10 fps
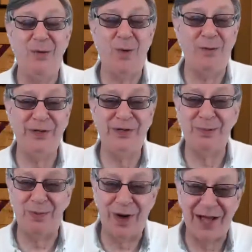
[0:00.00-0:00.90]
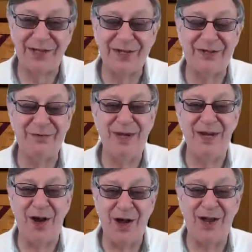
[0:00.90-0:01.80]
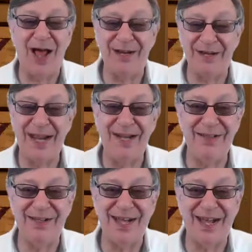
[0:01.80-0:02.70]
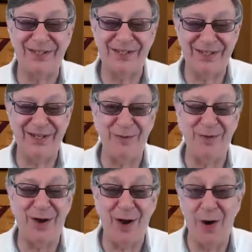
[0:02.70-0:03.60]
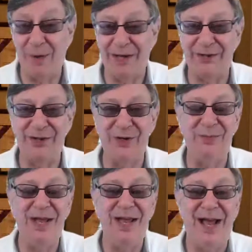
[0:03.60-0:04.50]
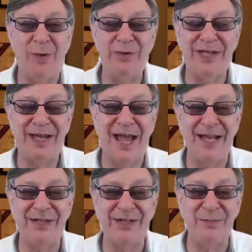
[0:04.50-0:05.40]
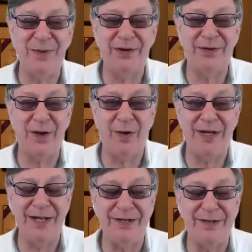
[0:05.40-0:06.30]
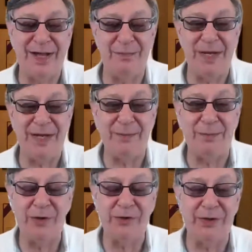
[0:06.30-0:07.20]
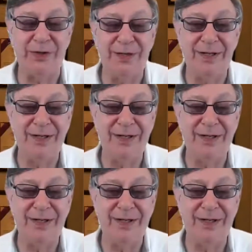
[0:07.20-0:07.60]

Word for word: What was the process of being online and taking the test from your home, I assume? What was that like as compared to going in and being in person?